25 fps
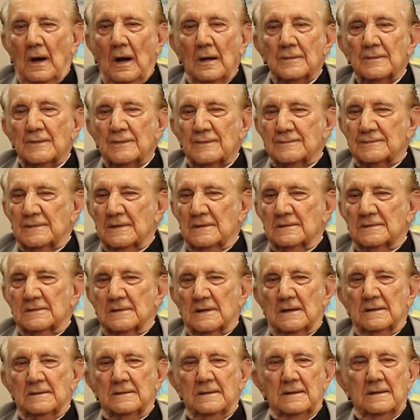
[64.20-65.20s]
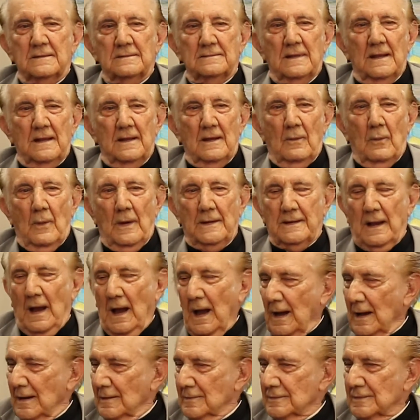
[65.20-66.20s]
Homestead and in the White
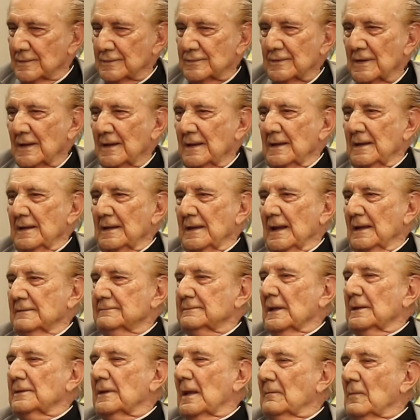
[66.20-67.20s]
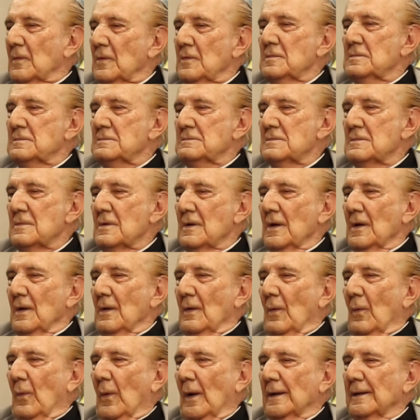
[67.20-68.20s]
House and in the moon,
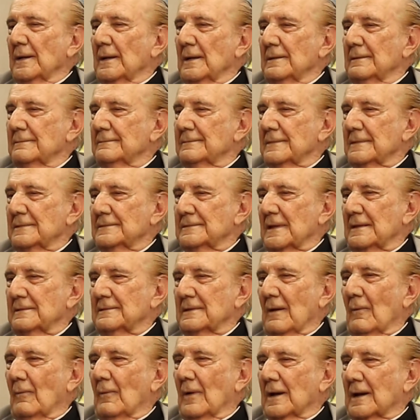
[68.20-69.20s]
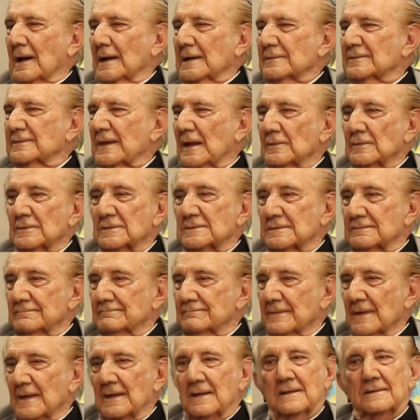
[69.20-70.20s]
where they were kind of
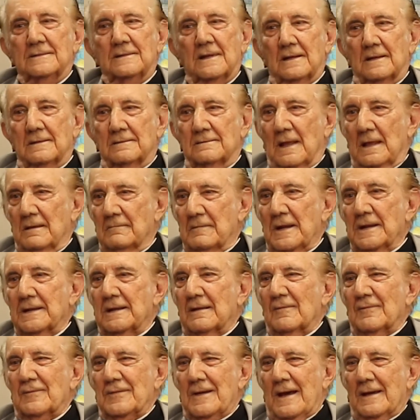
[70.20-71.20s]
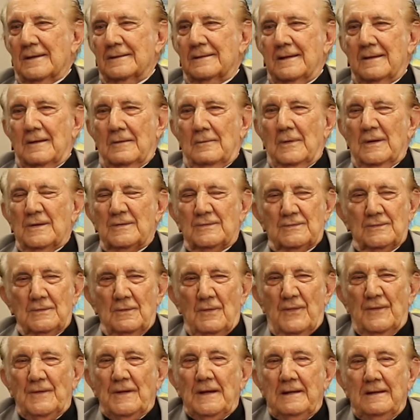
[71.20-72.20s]
saluting the American flag, was
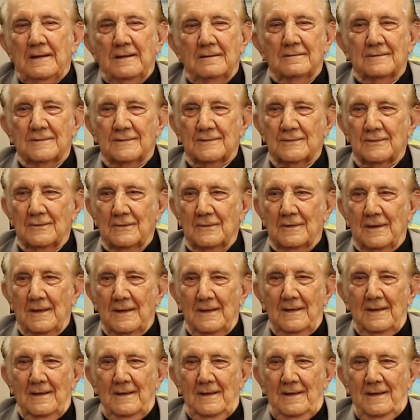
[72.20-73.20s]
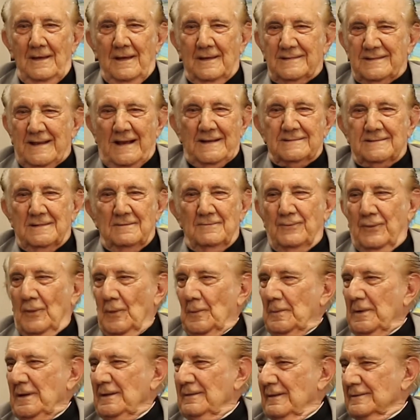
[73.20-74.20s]
so thrilling, so exciting
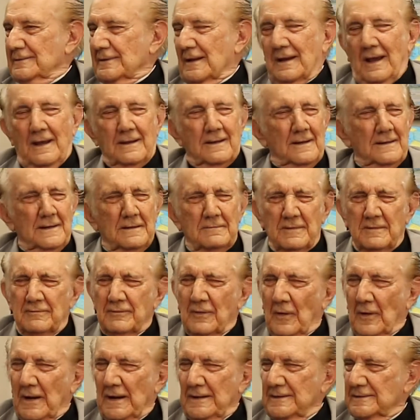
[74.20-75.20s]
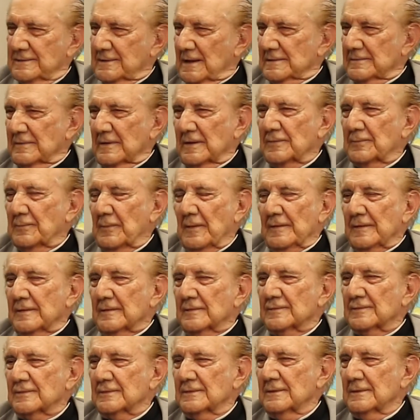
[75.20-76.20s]
for me that I can't even forget this kind of experience.